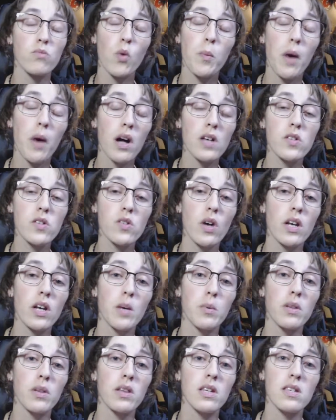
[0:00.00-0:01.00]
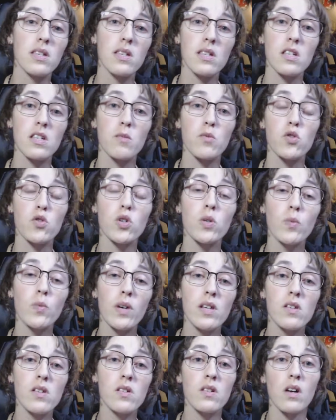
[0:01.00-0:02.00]
will probably still end up releasing some short
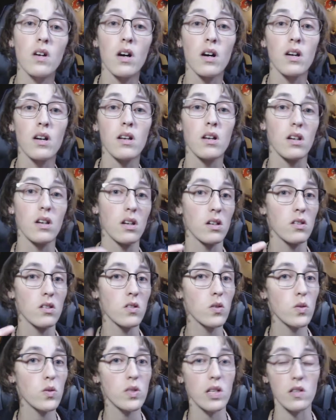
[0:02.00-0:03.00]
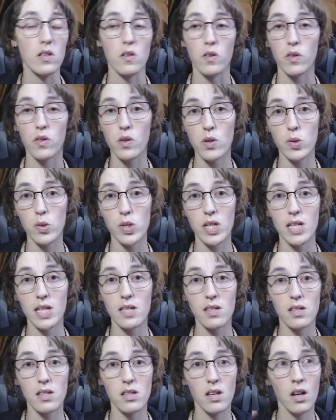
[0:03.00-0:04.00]
ones on Tuesdays and
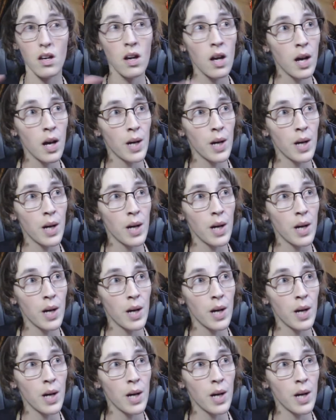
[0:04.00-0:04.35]
Thursdays,